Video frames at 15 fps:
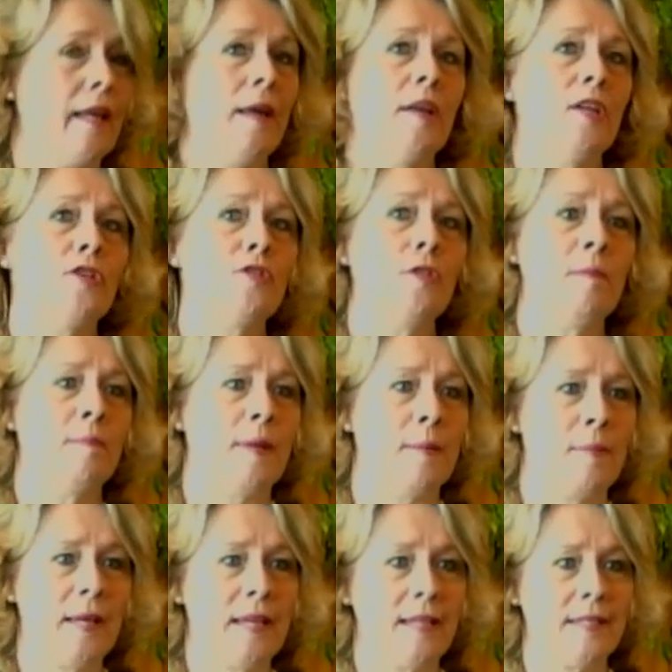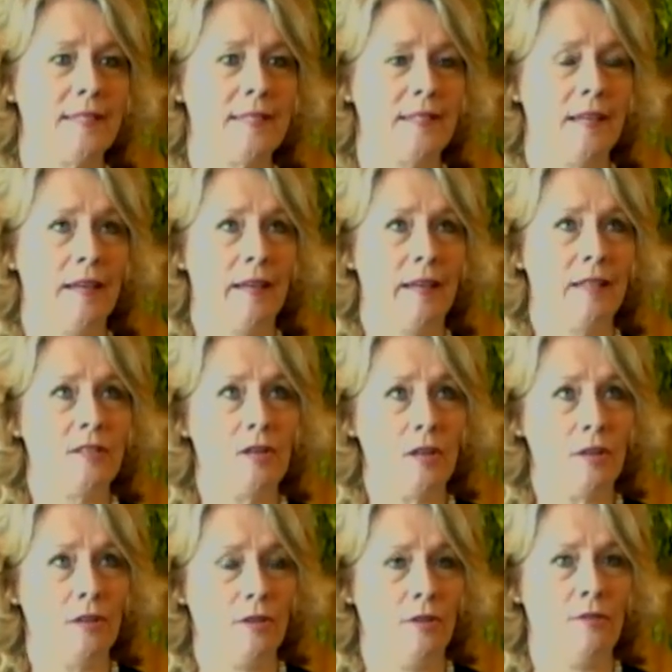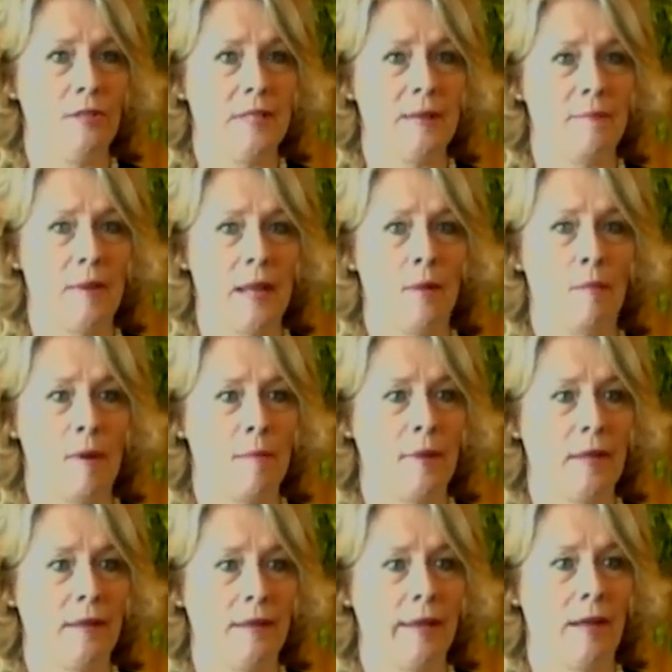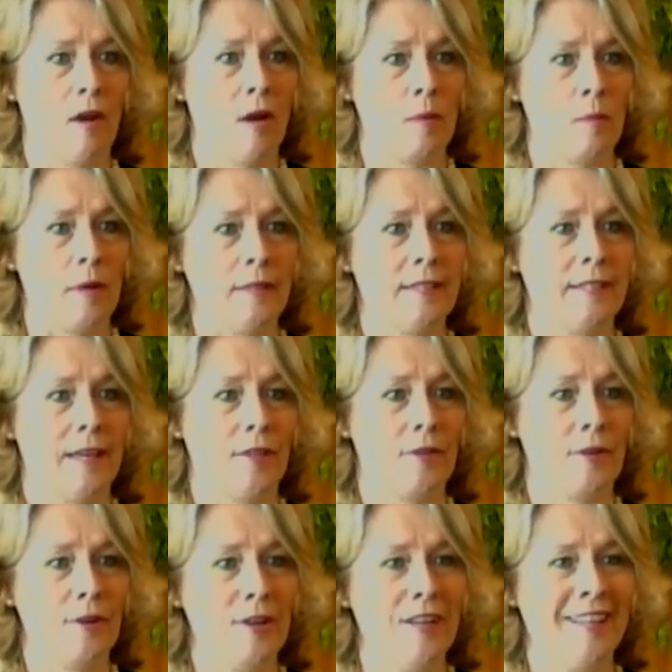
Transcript: it shouldn't be because it's not news that men and women get on well together.